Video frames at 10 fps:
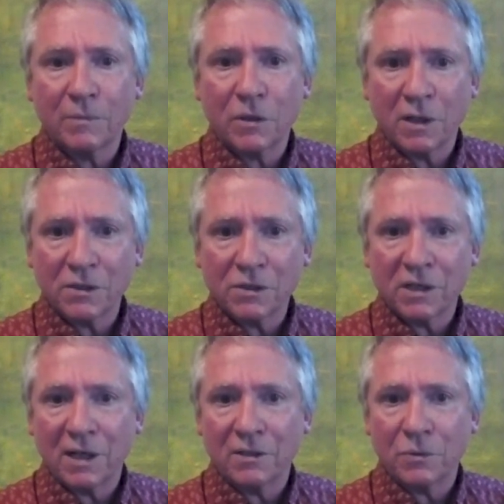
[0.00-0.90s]

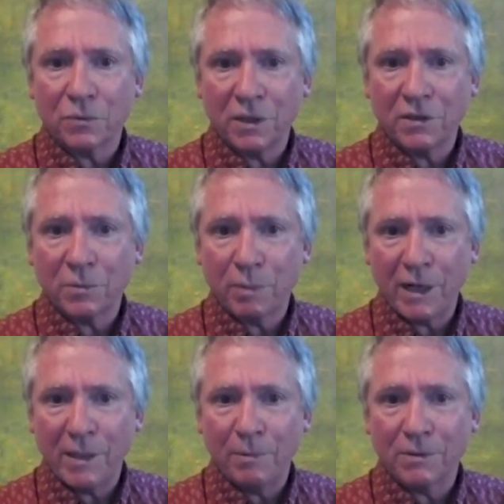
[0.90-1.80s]
dossier, to read their
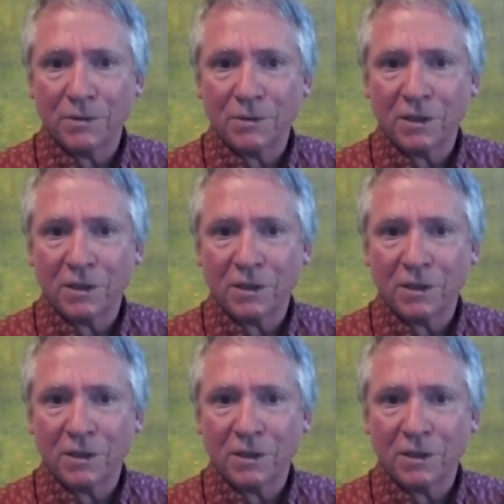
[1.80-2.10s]
papers.